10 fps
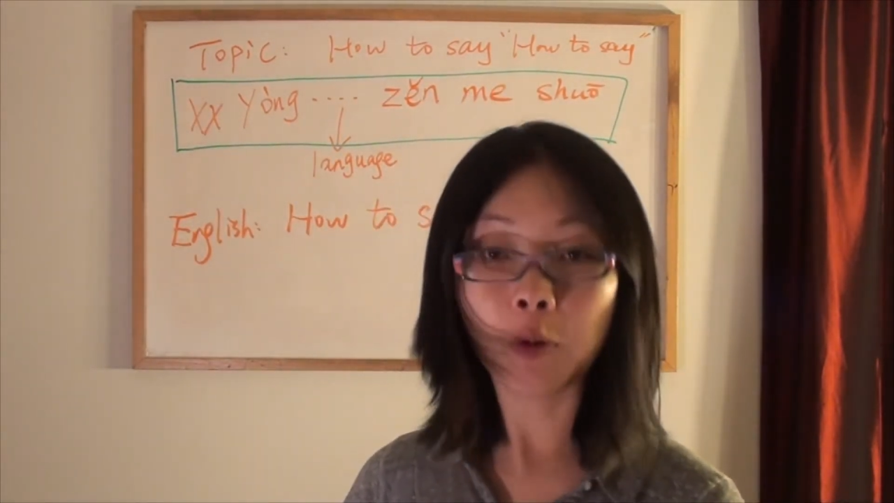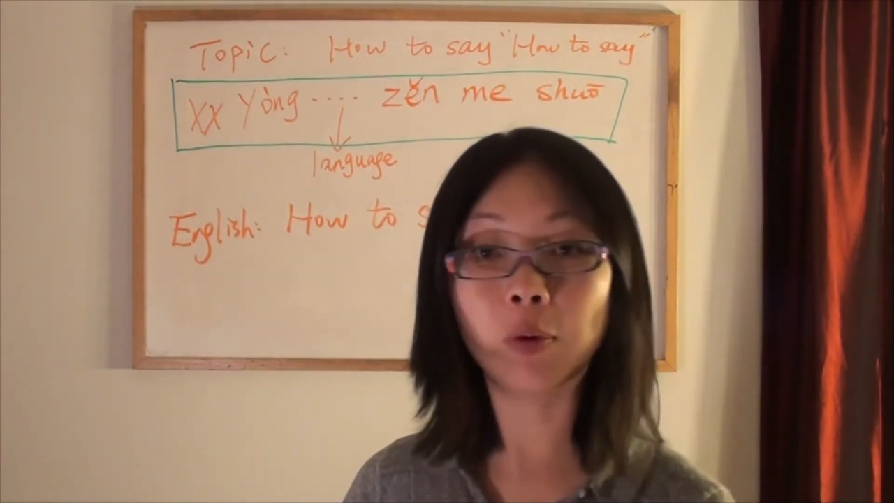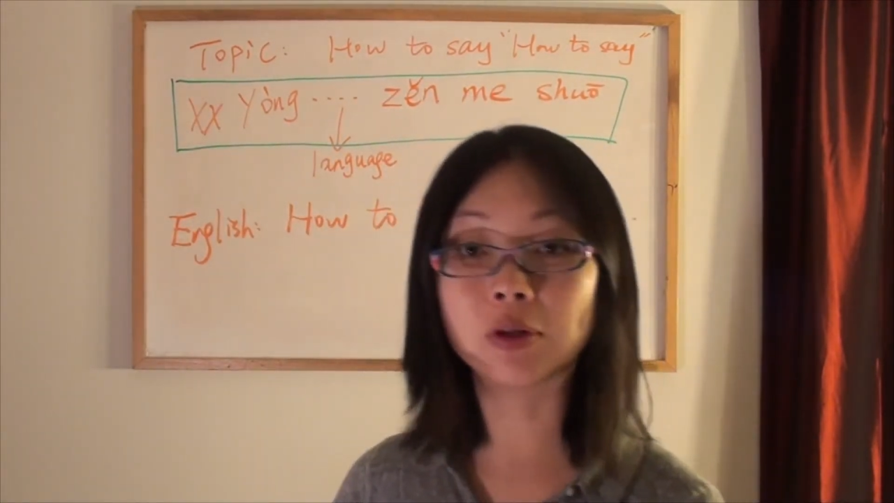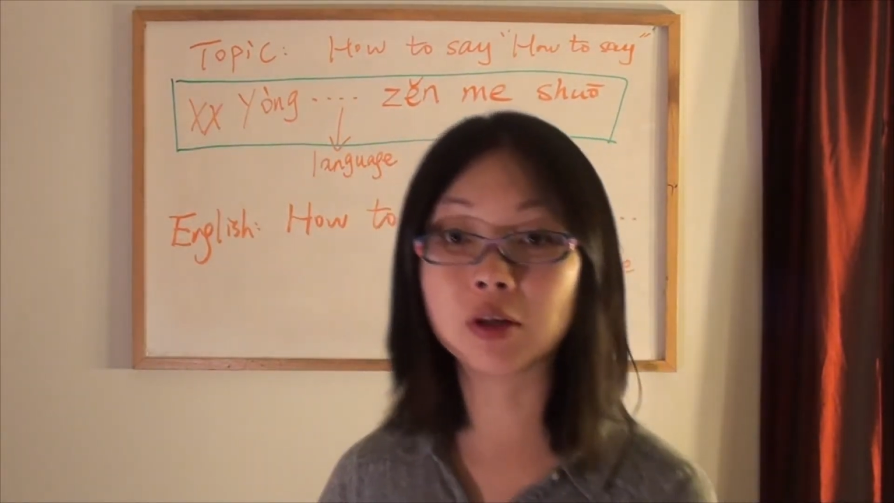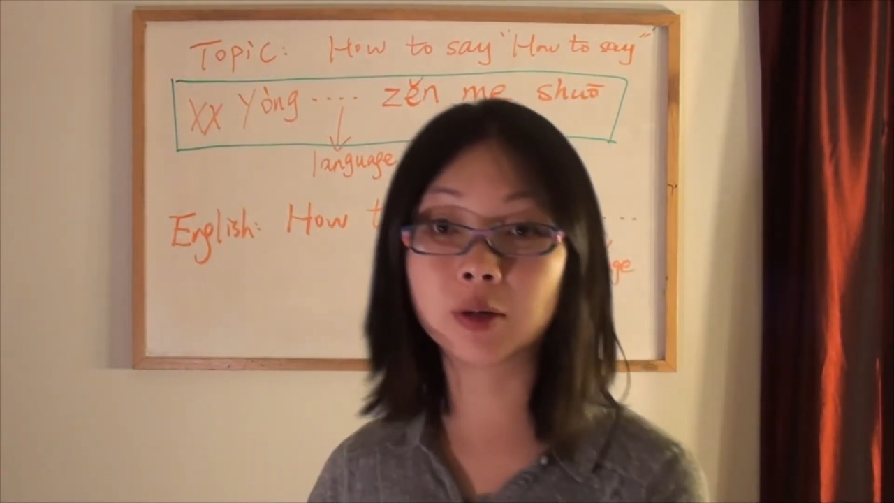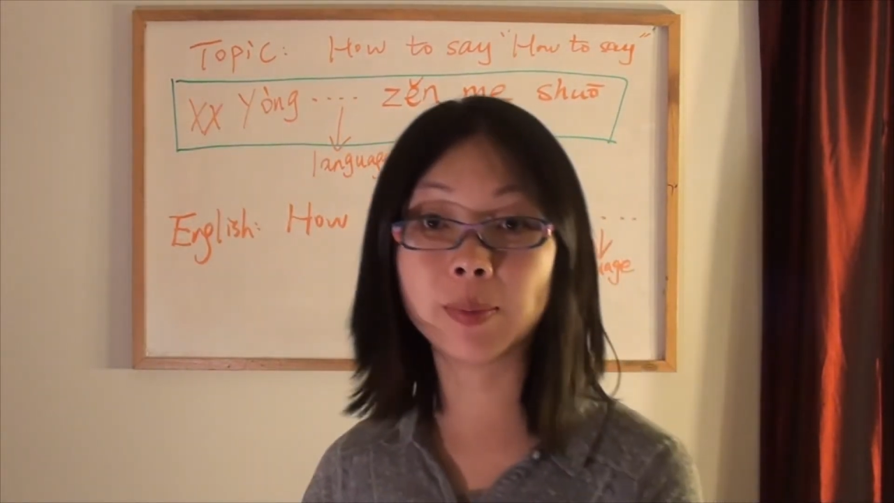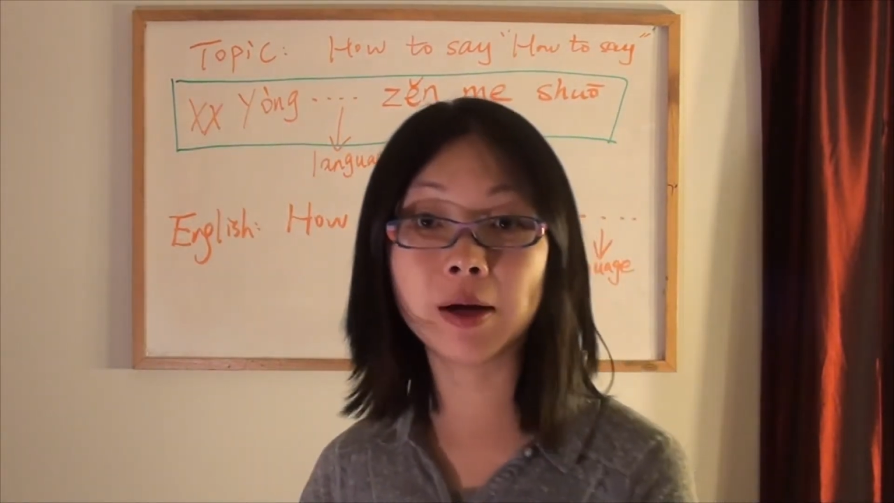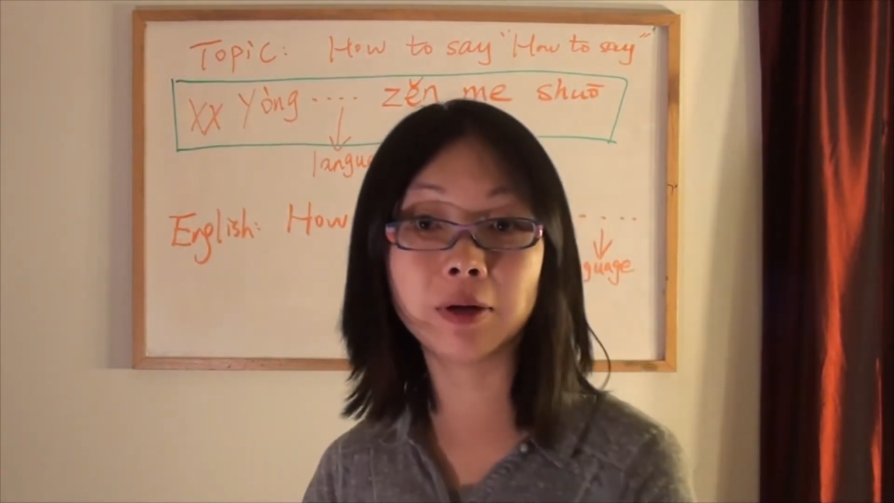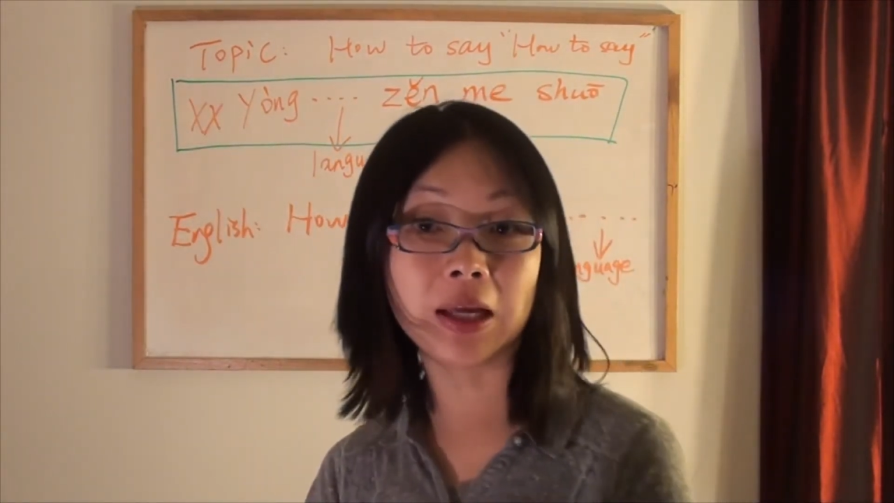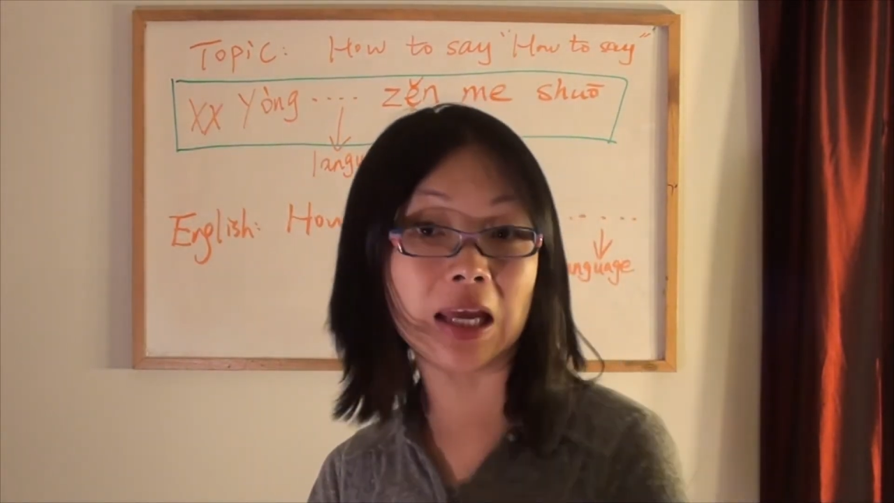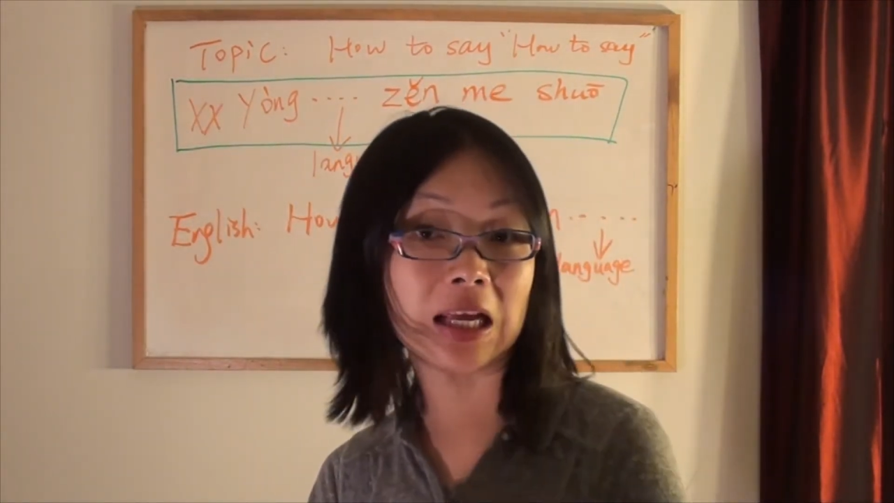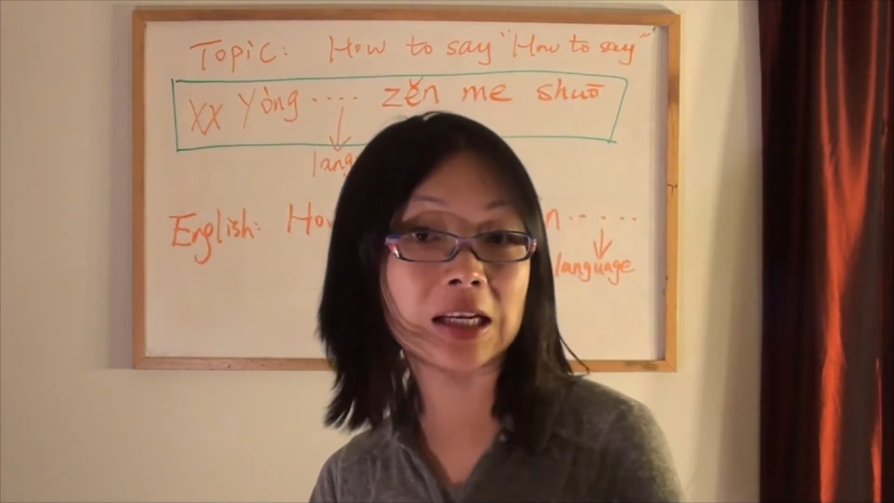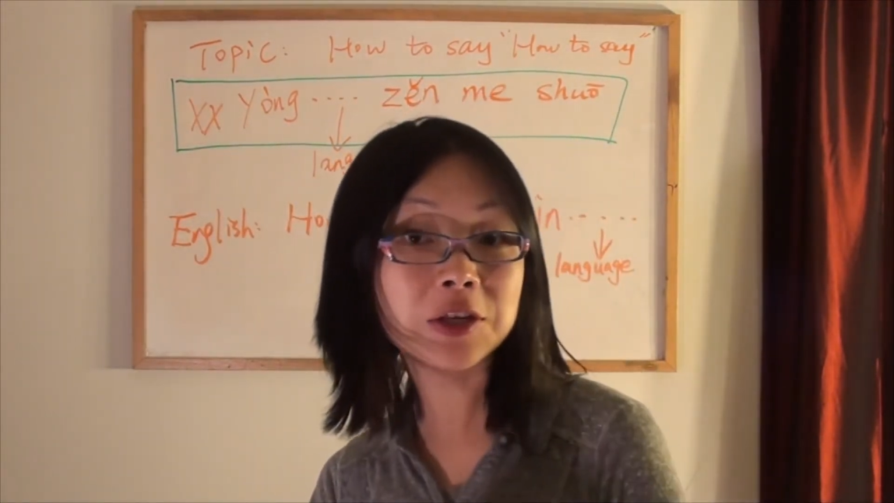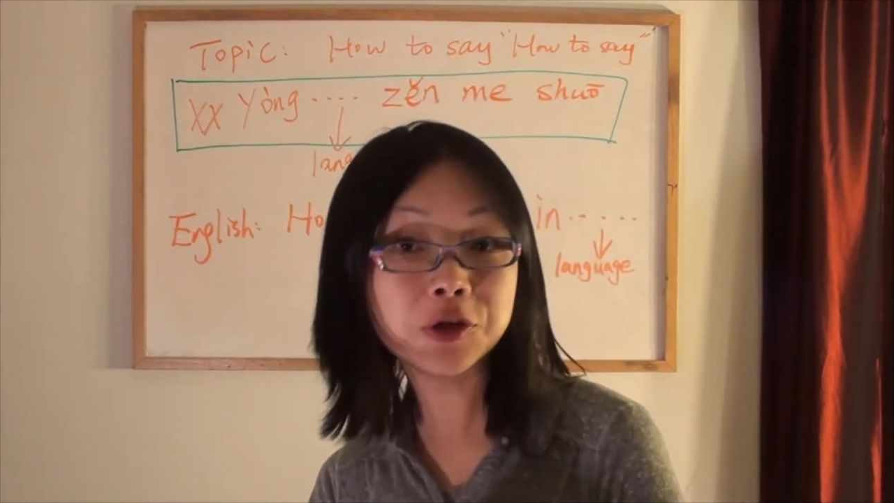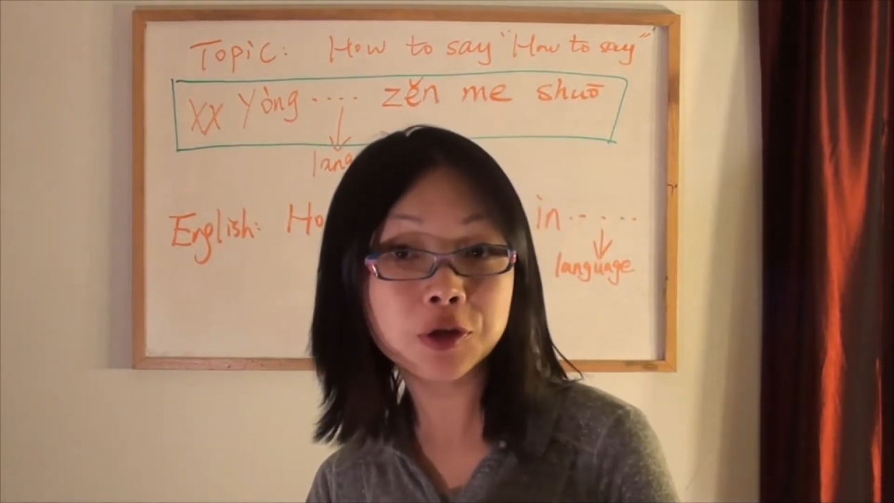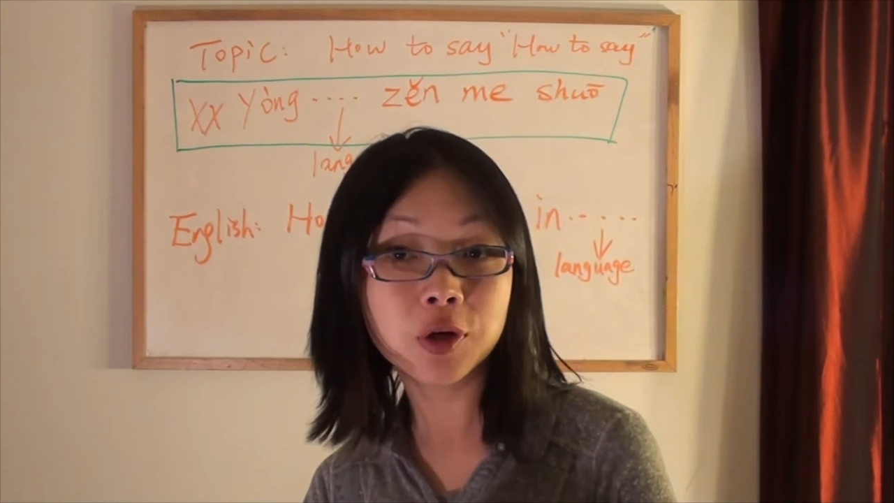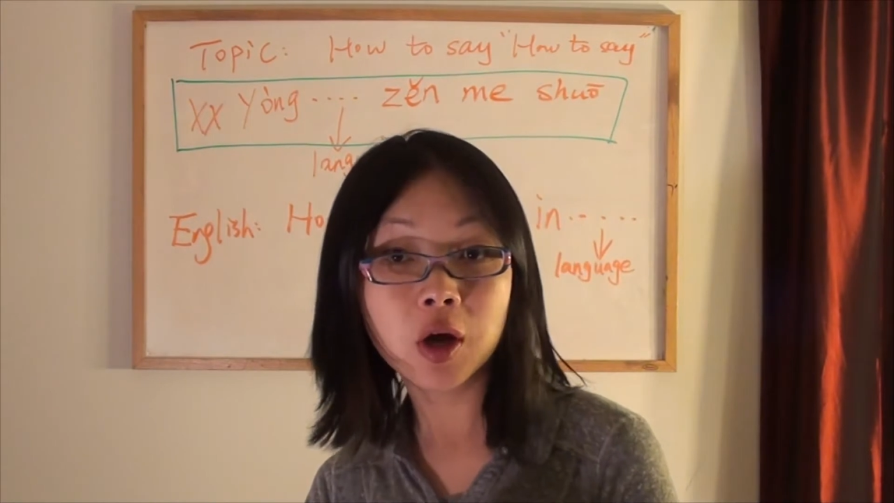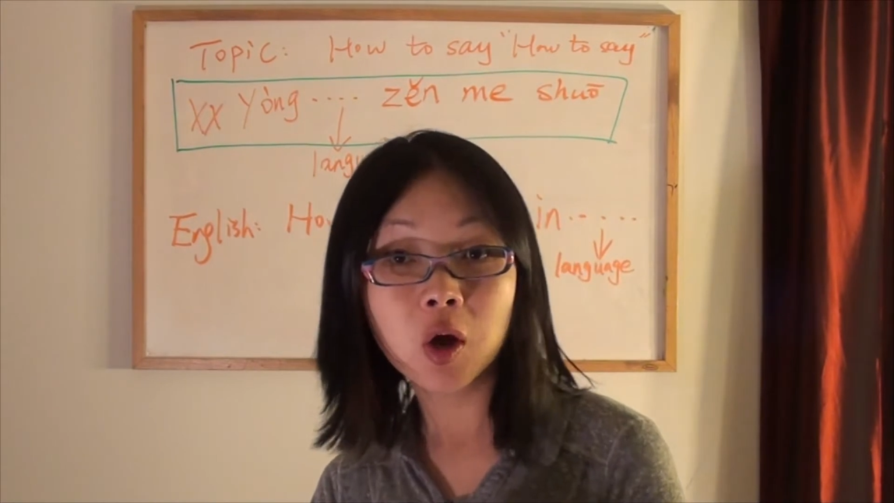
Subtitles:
we talk about English,